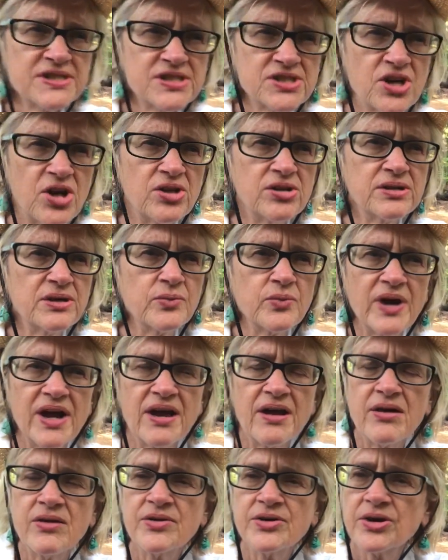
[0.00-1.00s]
skulk
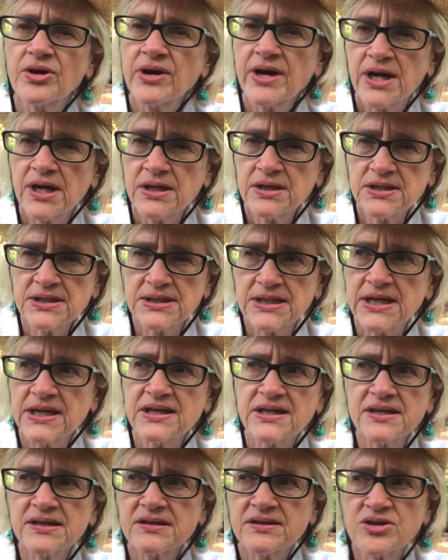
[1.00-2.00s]
around or act like